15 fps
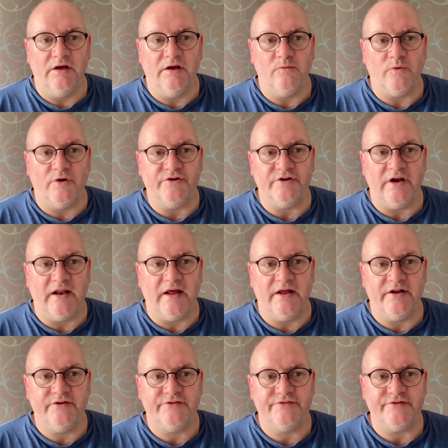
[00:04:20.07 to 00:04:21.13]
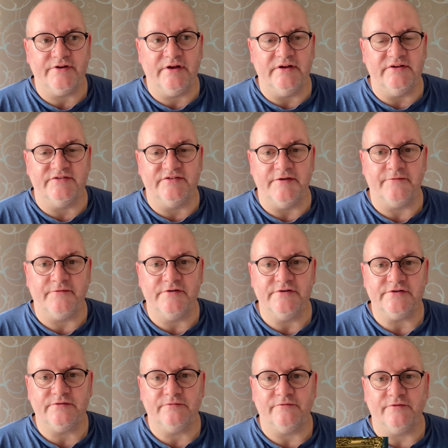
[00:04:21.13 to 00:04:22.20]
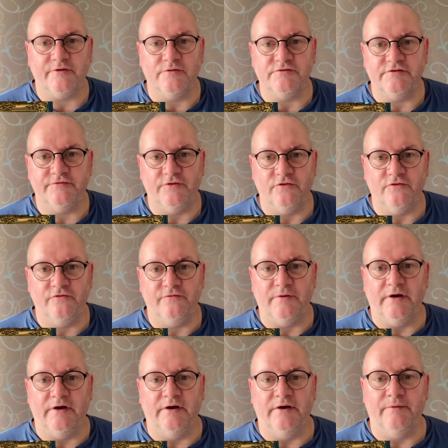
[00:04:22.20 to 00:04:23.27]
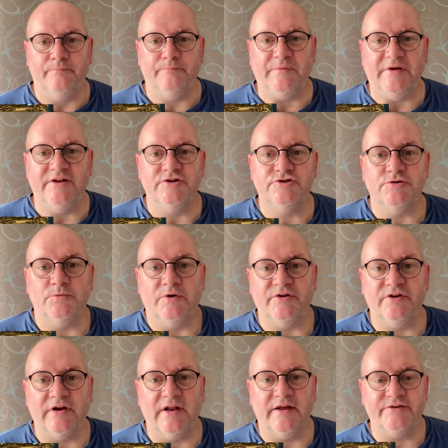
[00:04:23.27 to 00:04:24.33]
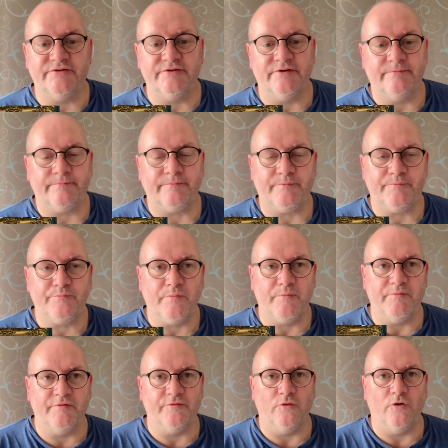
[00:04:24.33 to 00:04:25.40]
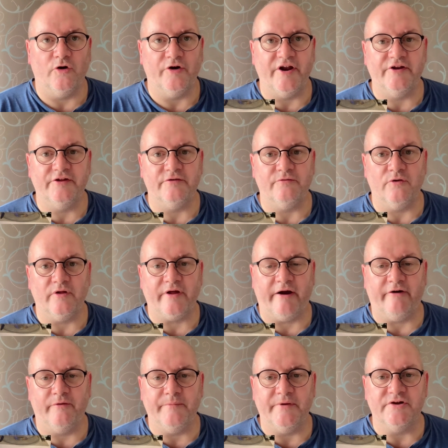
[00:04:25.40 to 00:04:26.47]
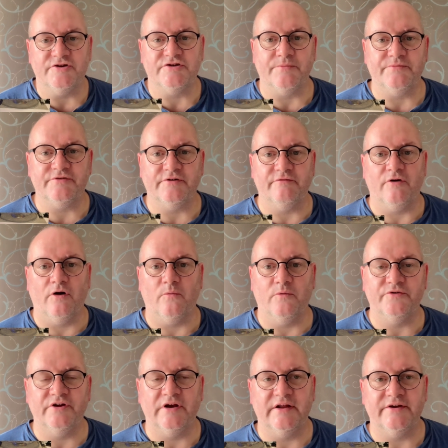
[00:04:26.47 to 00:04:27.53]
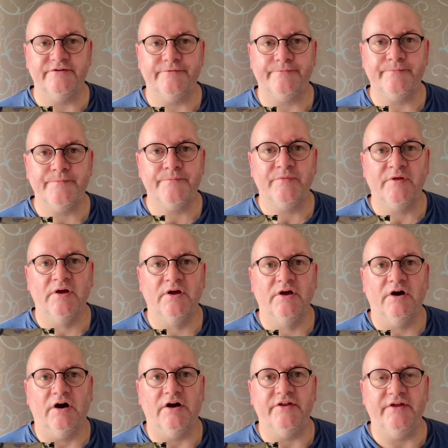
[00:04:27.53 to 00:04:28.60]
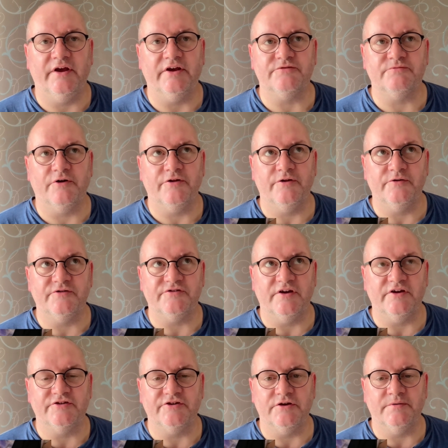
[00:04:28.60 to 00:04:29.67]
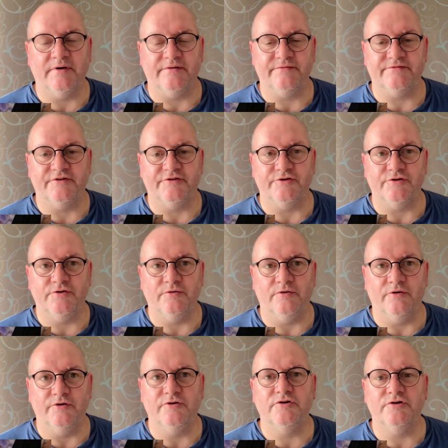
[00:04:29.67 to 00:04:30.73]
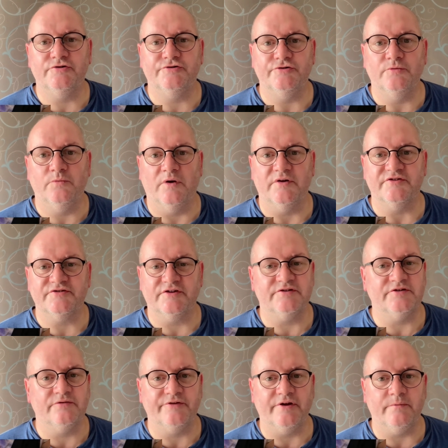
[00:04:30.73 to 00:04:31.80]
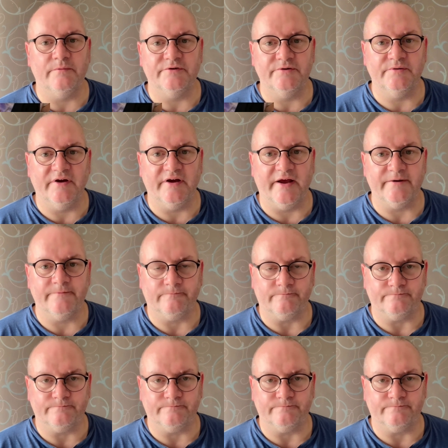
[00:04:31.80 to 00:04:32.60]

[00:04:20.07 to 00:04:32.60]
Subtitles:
Wonderland is different for those of you who've been to Wonderland before on any of the Royal Caribbean ships that have got Wonderland. I think it's one of those things that you have to do, or you could do once. I don't think we'll do it again.